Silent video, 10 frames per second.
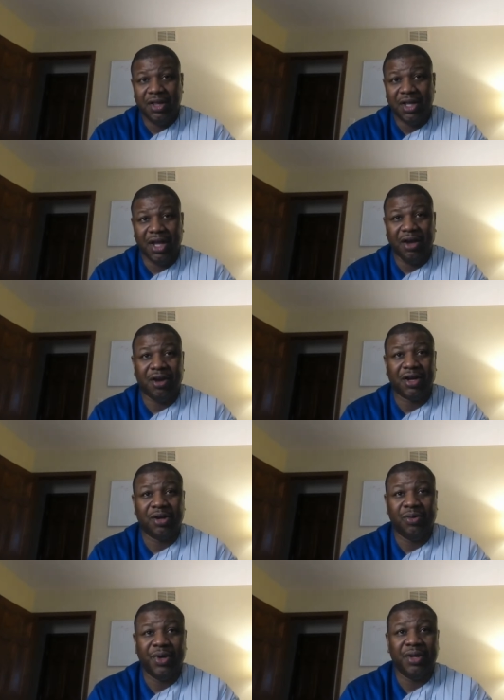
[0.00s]
They are
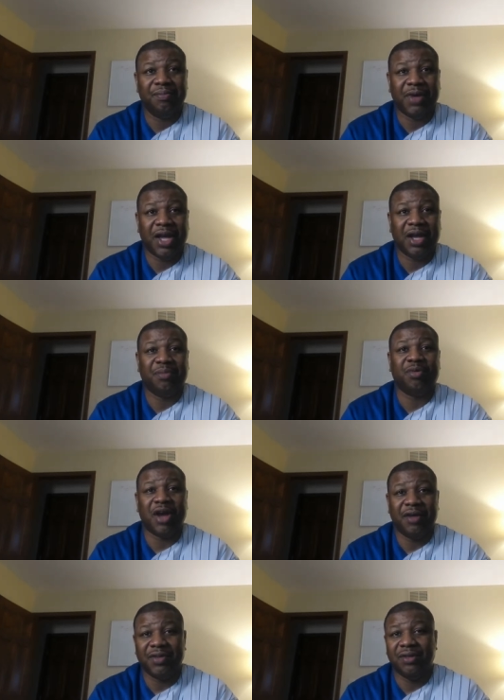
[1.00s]
going back
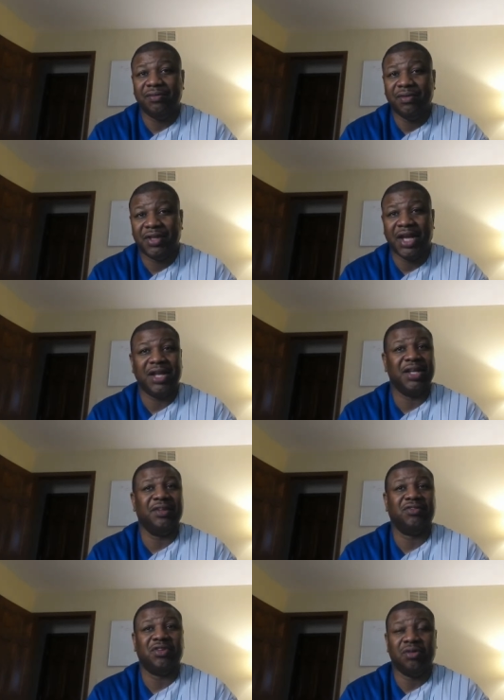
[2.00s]
private. That
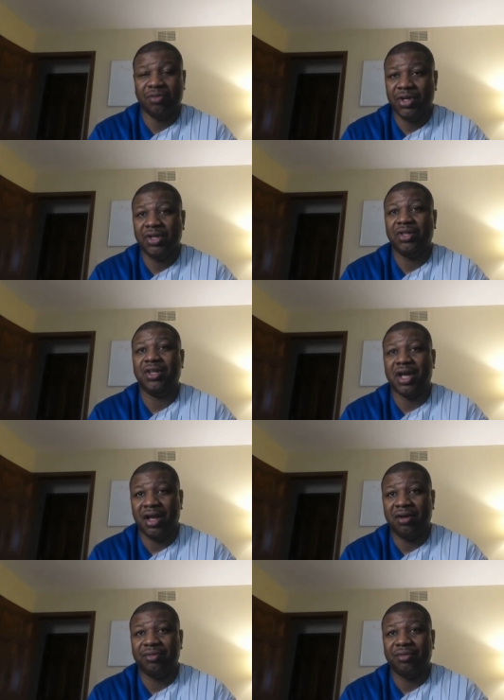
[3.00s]
is going down.